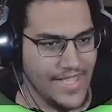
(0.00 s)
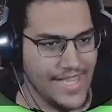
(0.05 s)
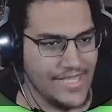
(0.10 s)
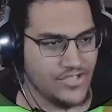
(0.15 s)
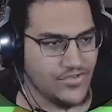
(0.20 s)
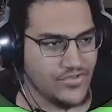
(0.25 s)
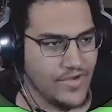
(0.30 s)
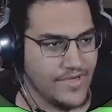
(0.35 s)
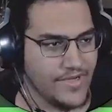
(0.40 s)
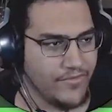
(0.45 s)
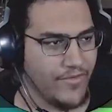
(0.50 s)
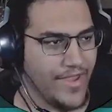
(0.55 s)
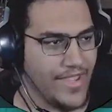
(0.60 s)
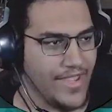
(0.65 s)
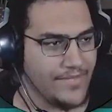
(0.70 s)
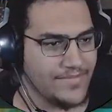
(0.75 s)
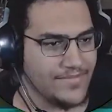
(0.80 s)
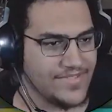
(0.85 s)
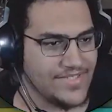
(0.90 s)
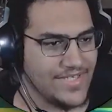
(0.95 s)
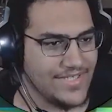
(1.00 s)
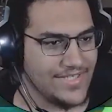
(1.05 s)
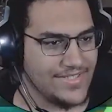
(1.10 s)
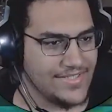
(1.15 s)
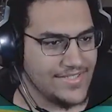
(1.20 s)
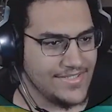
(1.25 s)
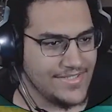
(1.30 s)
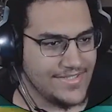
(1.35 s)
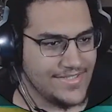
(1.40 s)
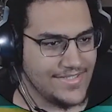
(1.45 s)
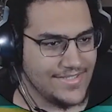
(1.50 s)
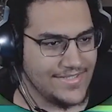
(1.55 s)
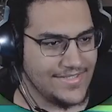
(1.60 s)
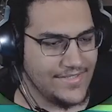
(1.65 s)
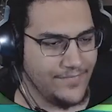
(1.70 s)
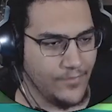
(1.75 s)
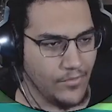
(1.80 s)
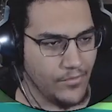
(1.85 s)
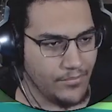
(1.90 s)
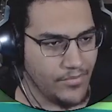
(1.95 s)
Eight Trigrams,
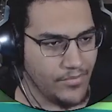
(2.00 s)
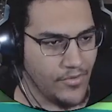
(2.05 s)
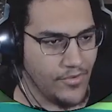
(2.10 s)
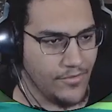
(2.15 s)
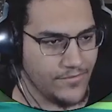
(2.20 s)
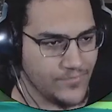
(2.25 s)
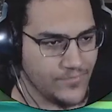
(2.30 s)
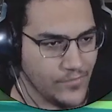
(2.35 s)
Sixty-Four Palms,